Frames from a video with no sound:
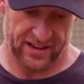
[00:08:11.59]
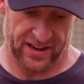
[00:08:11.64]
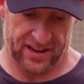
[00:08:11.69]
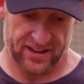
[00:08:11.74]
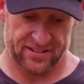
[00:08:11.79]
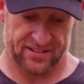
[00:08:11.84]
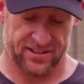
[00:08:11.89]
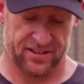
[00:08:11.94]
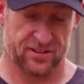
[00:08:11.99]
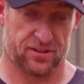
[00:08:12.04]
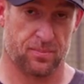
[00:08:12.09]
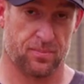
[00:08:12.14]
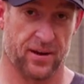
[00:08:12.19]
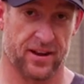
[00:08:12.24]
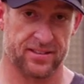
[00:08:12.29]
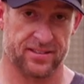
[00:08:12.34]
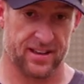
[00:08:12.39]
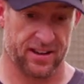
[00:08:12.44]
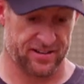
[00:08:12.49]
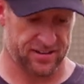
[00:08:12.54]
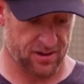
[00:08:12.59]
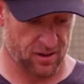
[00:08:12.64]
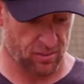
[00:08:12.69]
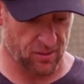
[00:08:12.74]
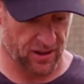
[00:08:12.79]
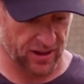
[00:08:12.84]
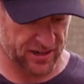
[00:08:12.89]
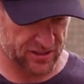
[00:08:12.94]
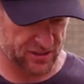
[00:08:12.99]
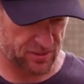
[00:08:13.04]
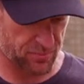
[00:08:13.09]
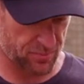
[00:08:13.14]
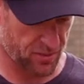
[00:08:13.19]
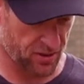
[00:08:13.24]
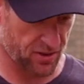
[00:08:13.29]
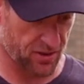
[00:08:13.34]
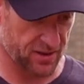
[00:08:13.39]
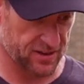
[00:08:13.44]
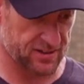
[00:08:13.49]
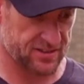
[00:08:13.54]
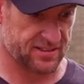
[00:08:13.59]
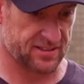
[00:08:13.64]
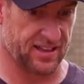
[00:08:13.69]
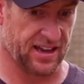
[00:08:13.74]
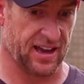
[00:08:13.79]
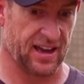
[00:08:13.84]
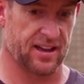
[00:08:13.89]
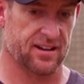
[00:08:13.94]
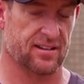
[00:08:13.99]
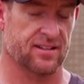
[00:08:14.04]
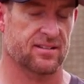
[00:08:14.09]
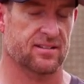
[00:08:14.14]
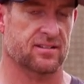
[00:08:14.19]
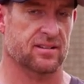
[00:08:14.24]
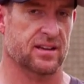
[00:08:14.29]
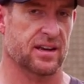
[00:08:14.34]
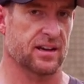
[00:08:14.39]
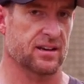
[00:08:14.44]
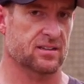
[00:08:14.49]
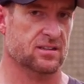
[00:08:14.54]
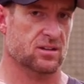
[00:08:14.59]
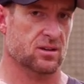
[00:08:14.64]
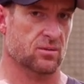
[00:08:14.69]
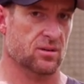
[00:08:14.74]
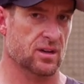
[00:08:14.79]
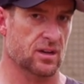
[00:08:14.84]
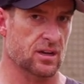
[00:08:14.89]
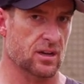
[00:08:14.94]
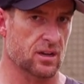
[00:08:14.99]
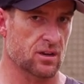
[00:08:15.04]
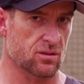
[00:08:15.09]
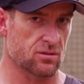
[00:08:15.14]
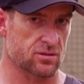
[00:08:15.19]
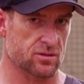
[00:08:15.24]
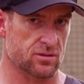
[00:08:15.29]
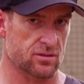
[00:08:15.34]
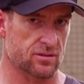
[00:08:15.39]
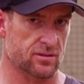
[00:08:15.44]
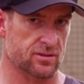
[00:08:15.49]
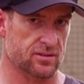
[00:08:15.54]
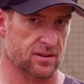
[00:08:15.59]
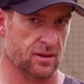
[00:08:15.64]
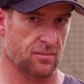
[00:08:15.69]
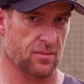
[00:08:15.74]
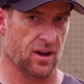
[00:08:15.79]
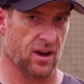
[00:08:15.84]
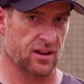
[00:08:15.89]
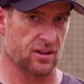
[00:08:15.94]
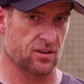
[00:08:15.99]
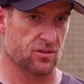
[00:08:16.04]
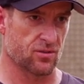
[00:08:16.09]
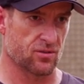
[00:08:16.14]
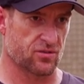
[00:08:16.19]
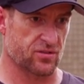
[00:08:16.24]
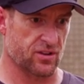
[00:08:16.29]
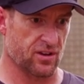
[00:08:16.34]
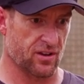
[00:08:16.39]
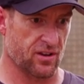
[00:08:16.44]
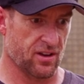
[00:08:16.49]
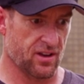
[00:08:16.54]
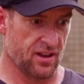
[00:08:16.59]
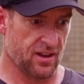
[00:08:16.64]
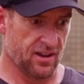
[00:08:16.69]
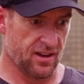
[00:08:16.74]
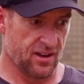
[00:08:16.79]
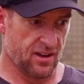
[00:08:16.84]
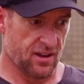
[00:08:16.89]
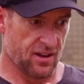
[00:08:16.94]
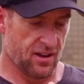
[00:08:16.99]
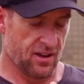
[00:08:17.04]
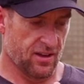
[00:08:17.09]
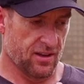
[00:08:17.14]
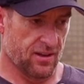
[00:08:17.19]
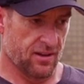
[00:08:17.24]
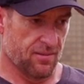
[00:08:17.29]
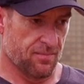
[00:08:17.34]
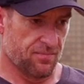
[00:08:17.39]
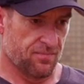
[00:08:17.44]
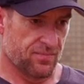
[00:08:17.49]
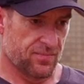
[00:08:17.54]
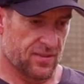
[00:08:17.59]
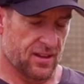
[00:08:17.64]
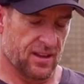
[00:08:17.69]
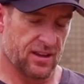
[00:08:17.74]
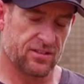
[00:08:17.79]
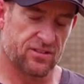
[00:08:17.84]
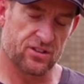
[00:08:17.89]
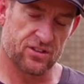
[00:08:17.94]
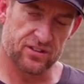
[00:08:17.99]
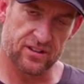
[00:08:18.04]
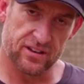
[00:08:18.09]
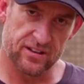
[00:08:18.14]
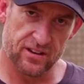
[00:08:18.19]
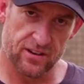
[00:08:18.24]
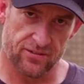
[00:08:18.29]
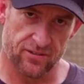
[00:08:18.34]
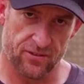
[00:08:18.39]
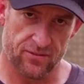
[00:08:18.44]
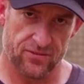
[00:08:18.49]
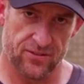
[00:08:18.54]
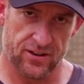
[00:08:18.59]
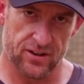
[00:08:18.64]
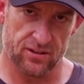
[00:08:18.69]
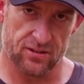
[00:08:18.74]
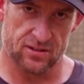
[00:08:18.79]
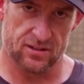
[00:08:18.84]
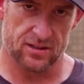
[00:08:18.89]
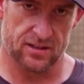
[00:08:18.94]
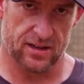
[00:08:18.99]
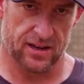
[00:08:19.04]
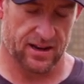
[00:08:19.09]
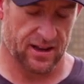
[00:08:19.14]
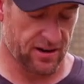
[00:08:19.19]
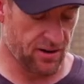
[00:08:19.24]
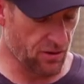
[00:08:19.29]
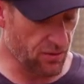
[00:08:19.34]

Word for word: to anticipate that double action plus. That takes some getting used to, because I'm not used to, it's just a different feel, and I